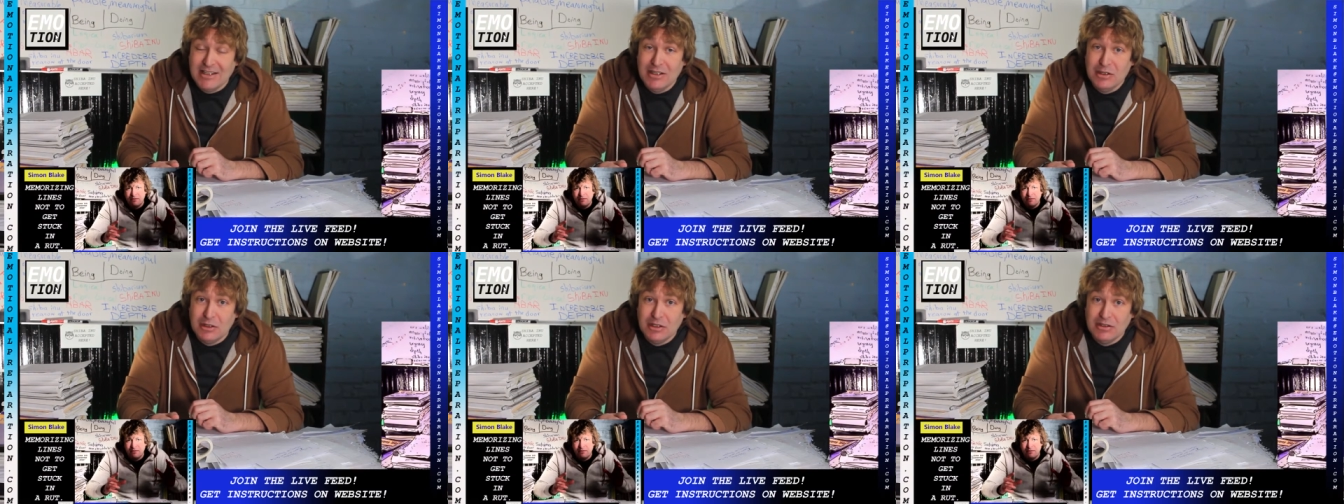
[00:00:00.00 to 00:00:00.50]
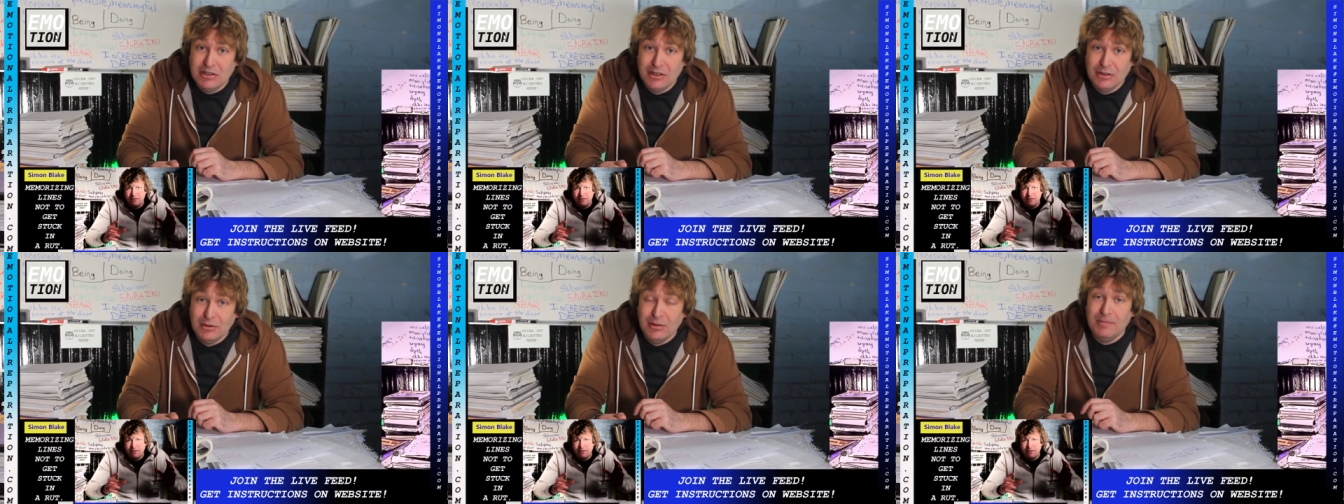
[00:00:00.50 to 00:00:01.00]
that you could
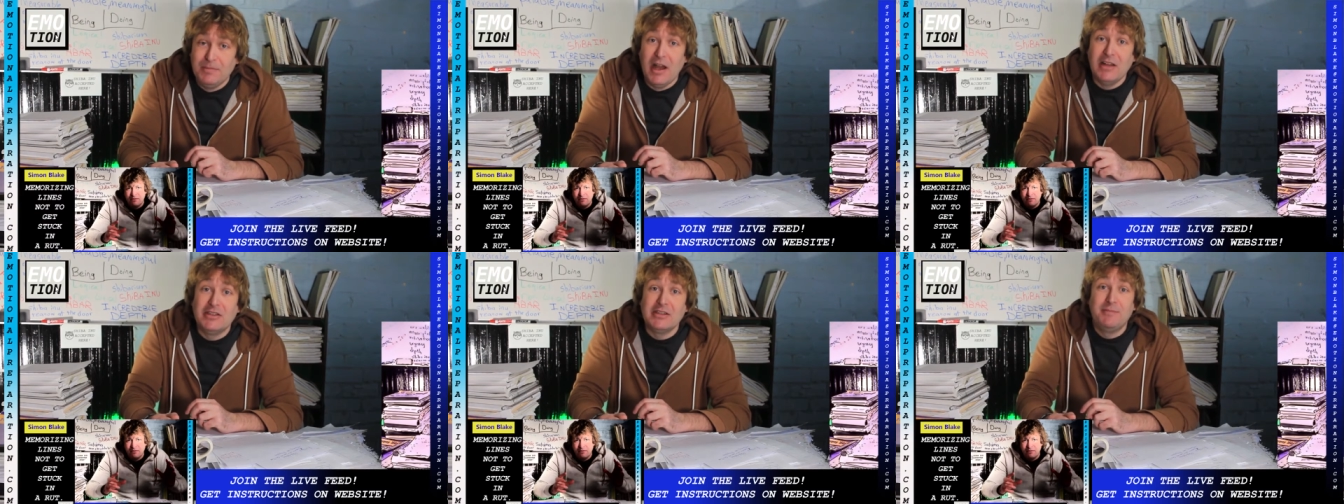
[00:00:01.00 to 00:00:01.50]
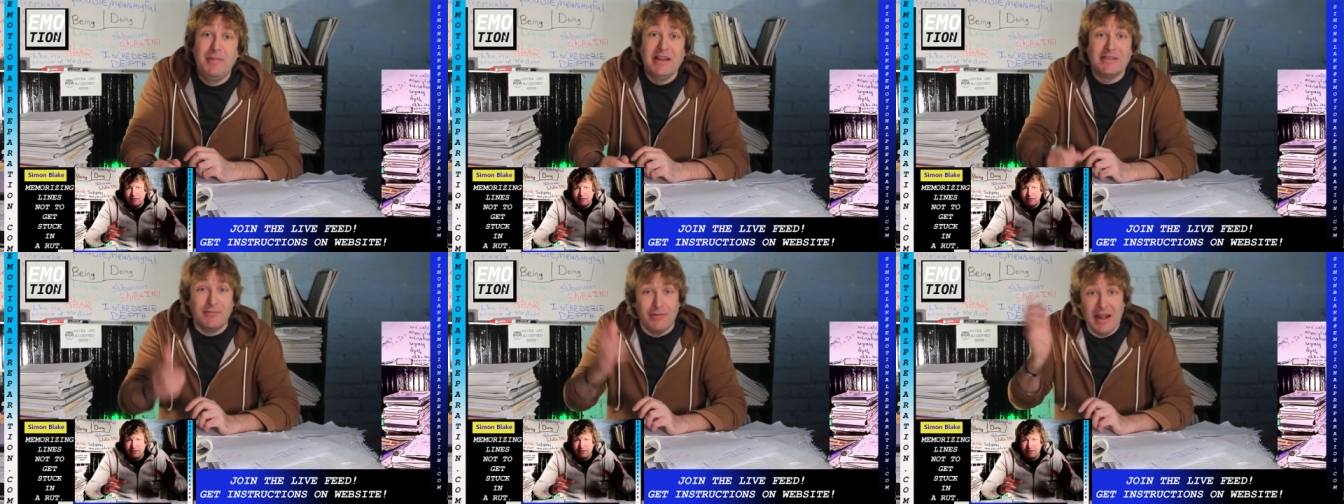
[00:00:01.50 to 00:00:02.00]
do. Not just
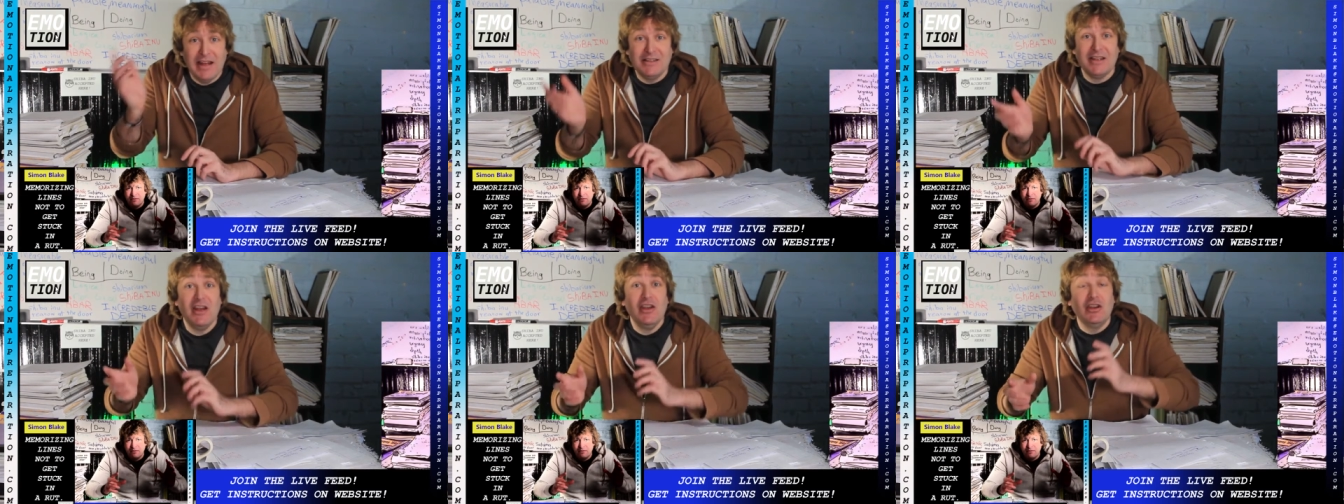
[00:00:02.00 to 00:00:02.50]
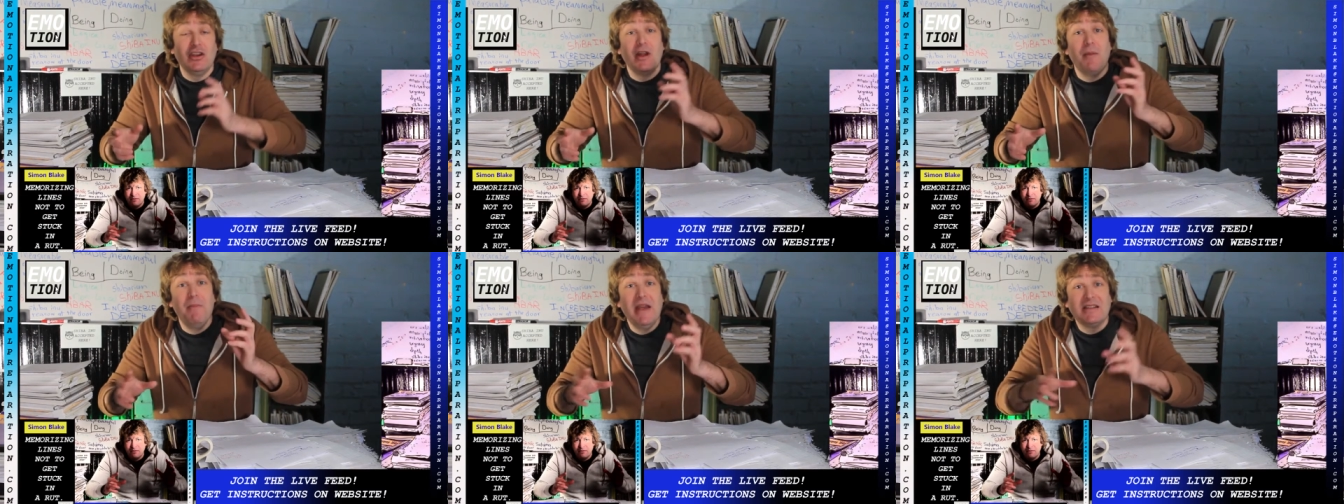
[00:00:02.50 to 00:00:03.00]
best friends. You
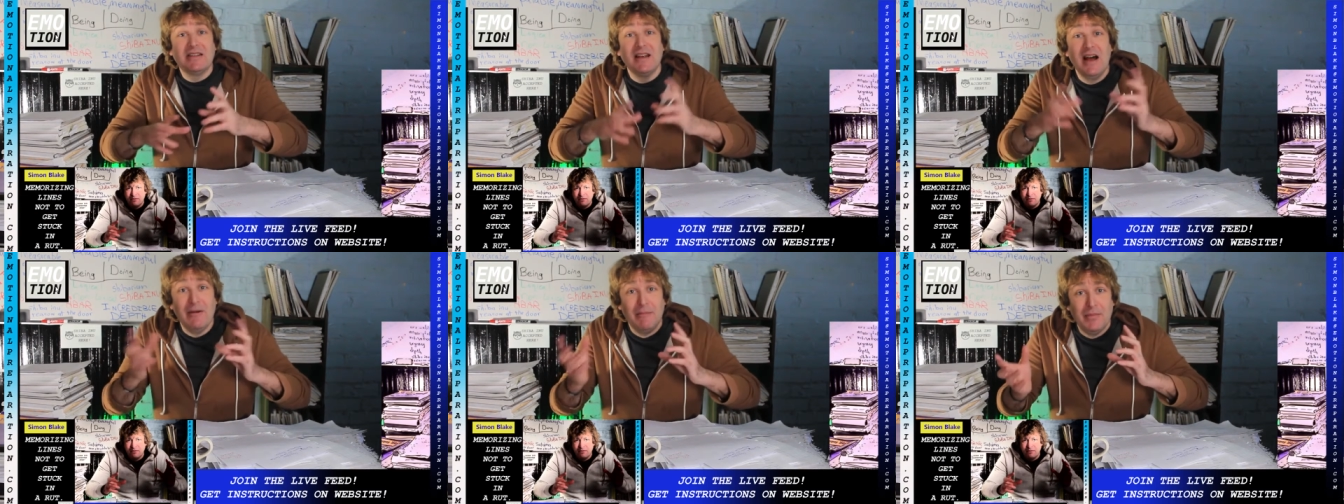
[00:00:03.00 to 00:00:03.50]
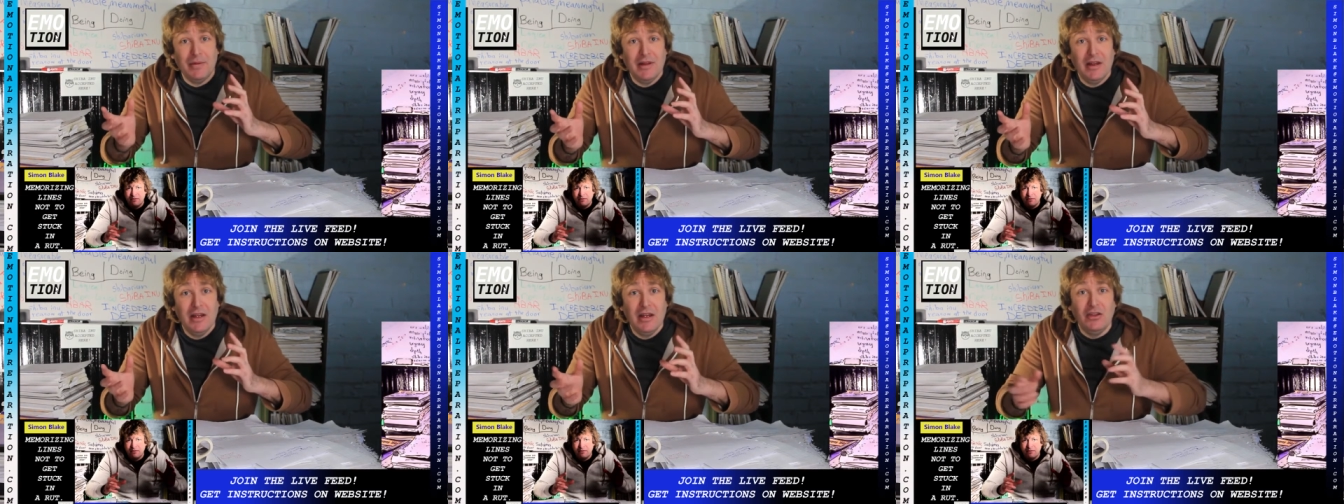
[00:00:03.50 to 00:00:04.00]
could mix it up.
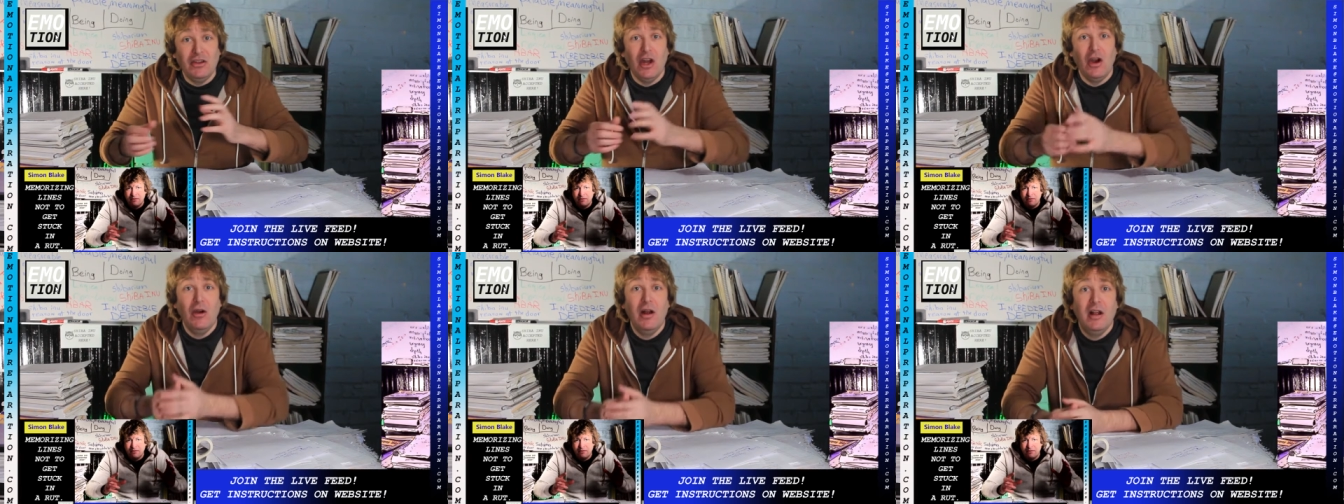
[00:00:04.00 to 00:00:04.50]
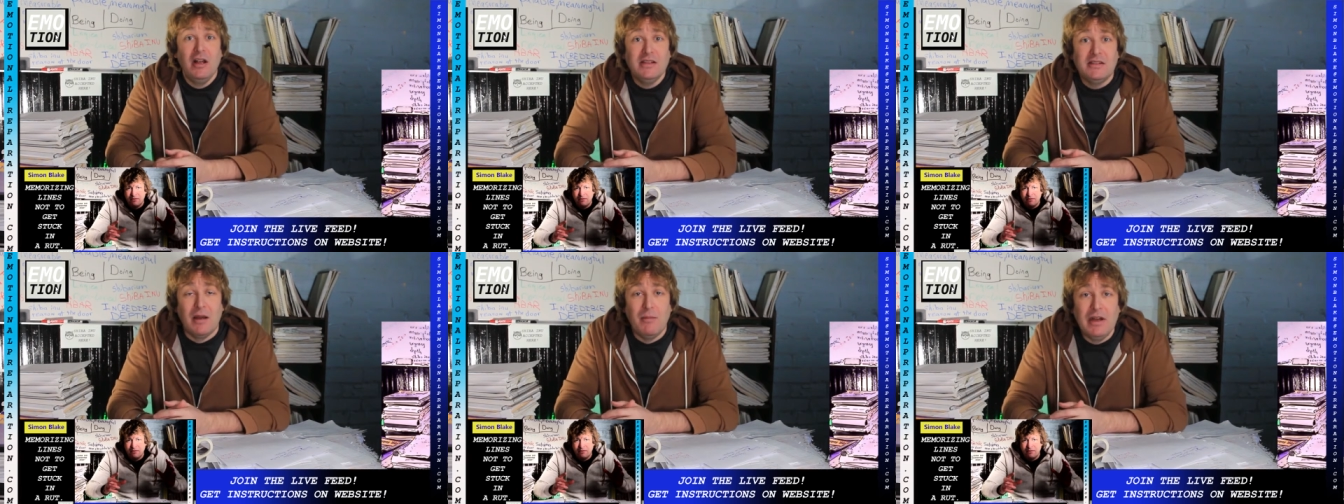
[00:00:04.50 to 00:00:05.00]
You know,
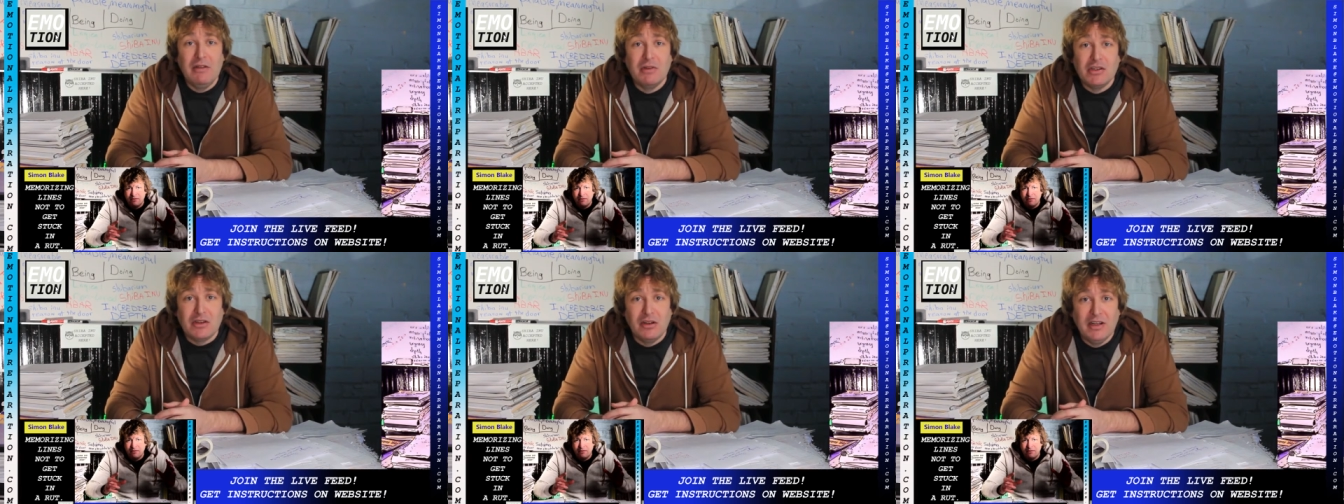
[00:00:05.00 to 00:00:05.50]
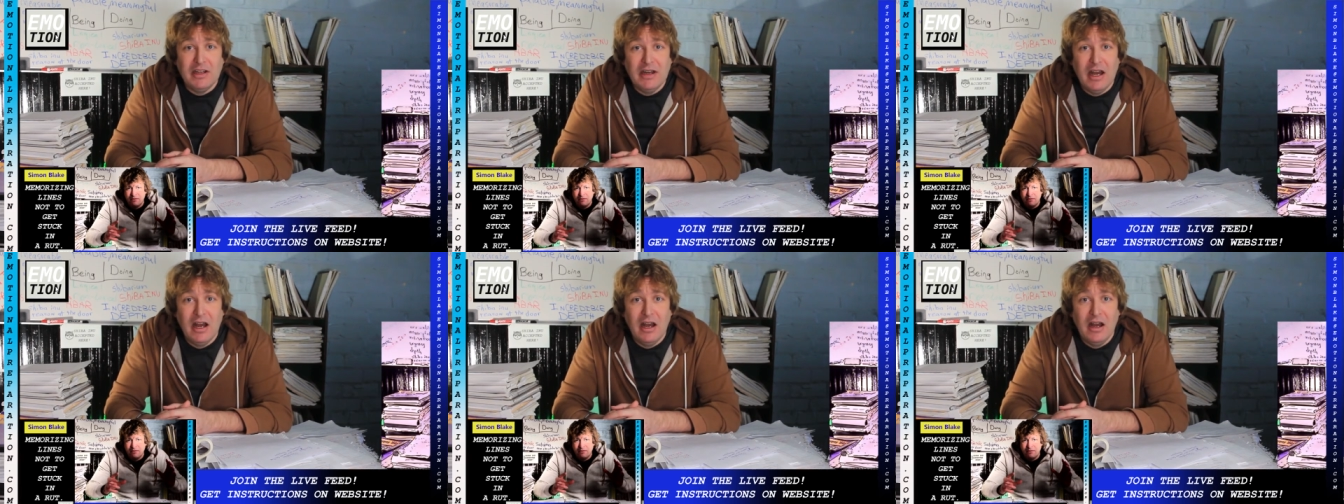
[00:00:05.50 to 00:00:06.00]
somebody
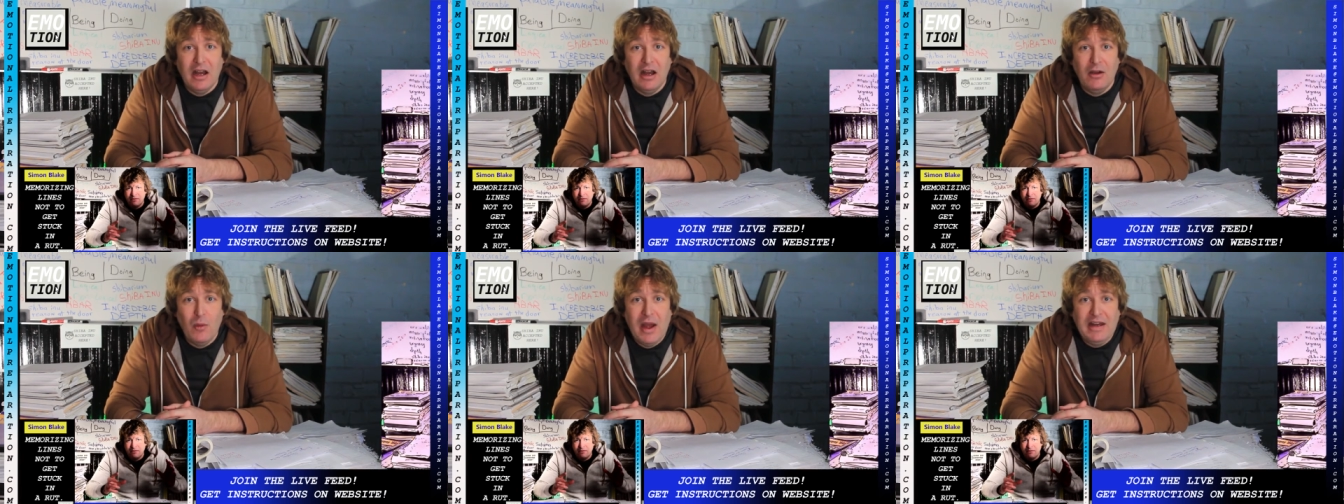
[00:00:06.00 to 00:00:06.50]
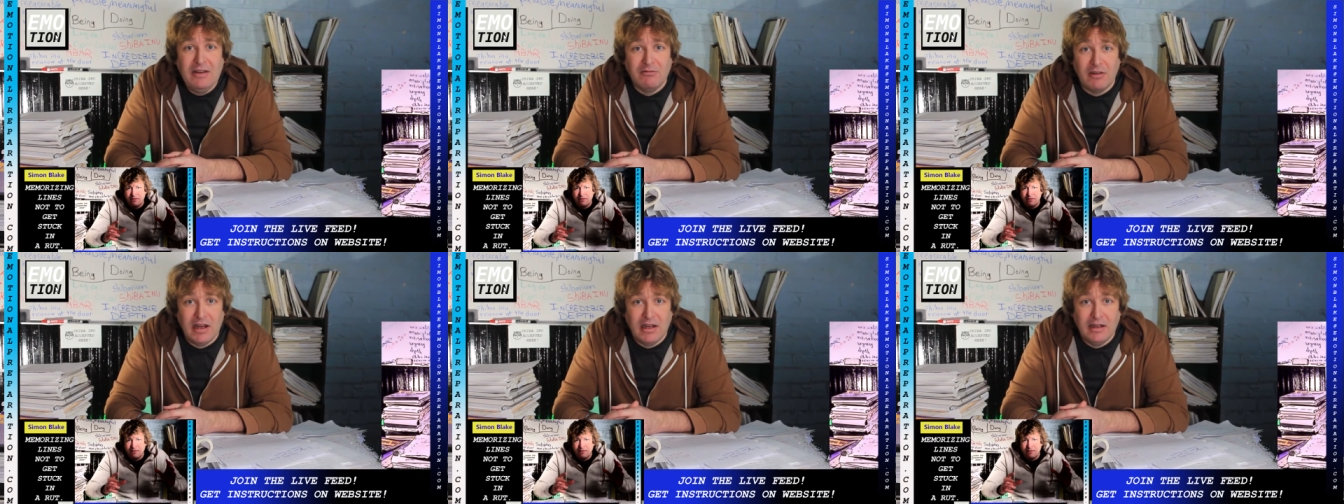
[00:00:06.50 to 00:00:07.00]
returning a, a wedding
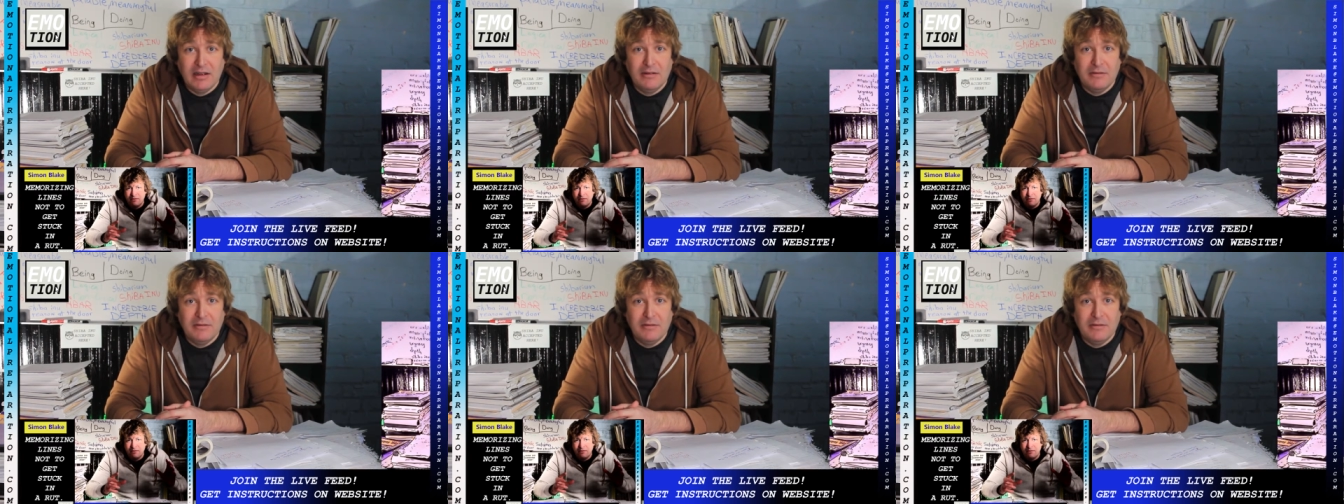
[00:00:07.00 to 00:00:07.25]
ring